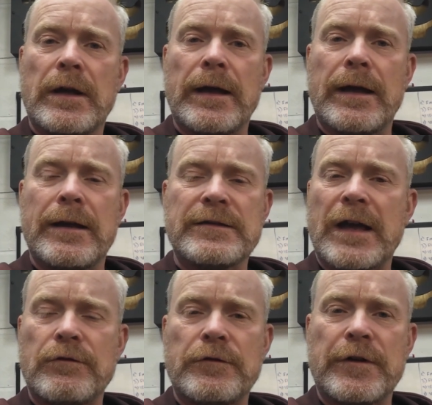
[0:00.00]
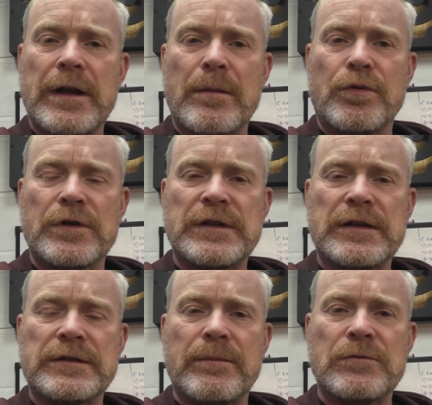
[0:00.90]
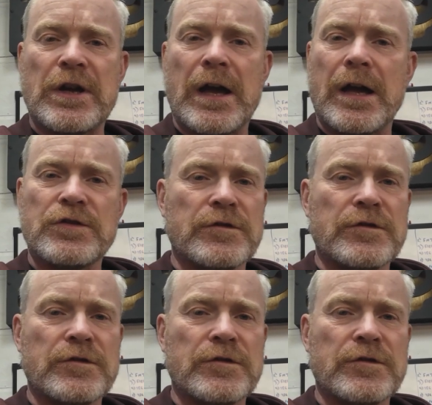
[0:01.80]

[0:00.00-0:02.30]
it's either a 3 amp or a 6 amp charger.